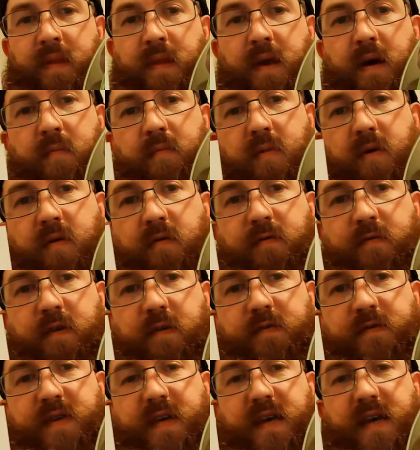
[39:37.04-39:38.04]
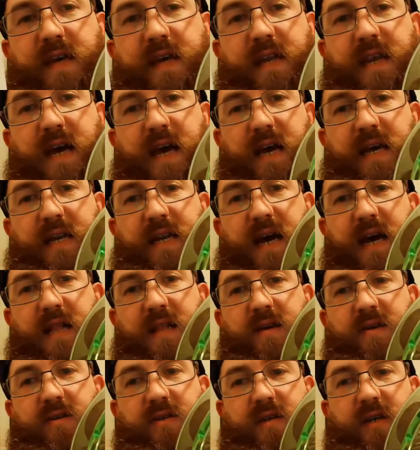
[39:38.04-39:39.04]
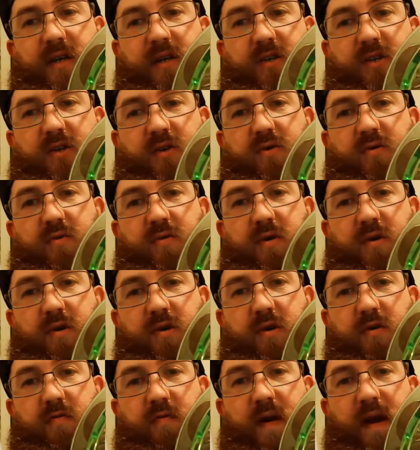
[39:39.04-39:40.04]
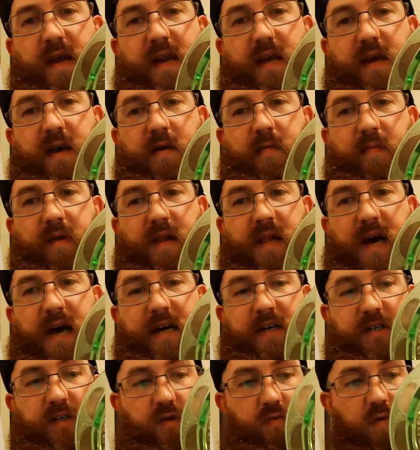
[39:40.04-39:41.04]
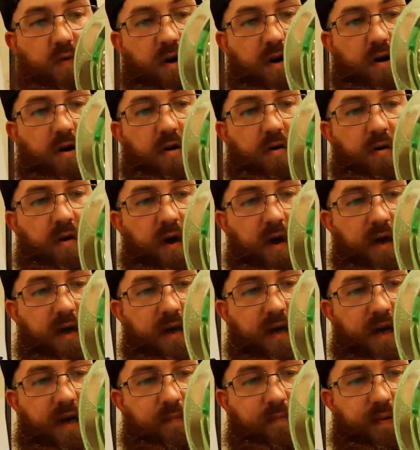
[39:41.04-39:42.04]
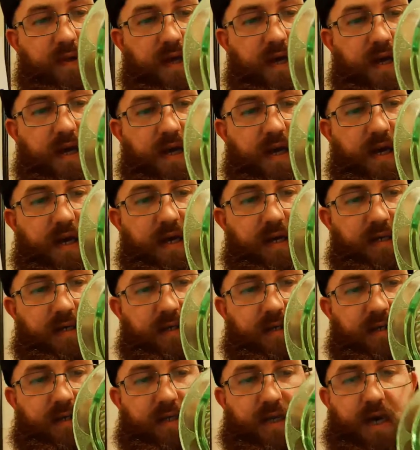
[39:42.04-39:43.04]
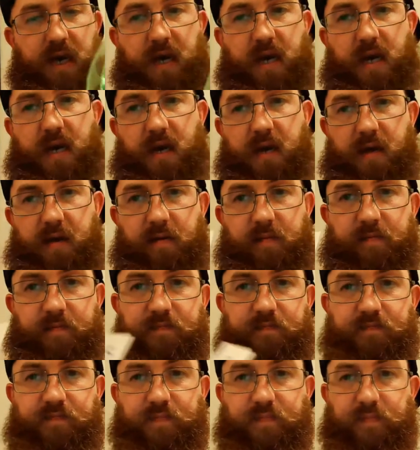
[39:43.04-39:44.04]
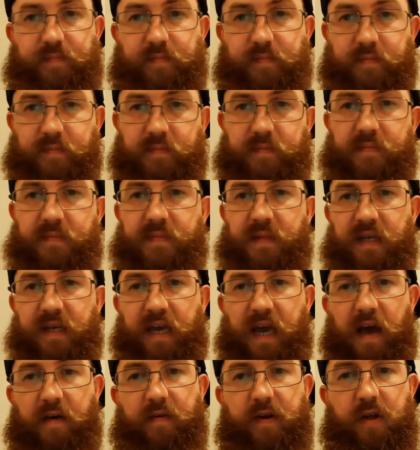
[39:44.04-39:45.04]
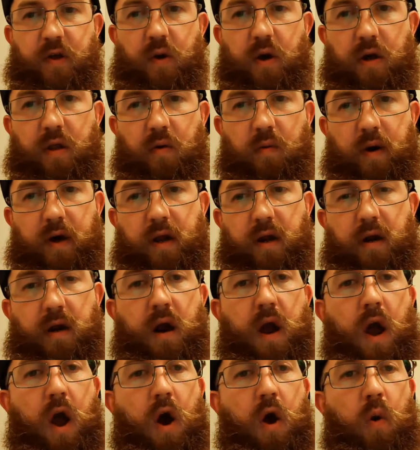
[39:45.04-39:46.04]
Number 15, $9 gets you the uranium glass swirl cake plate stand. Kevin, you are the winner.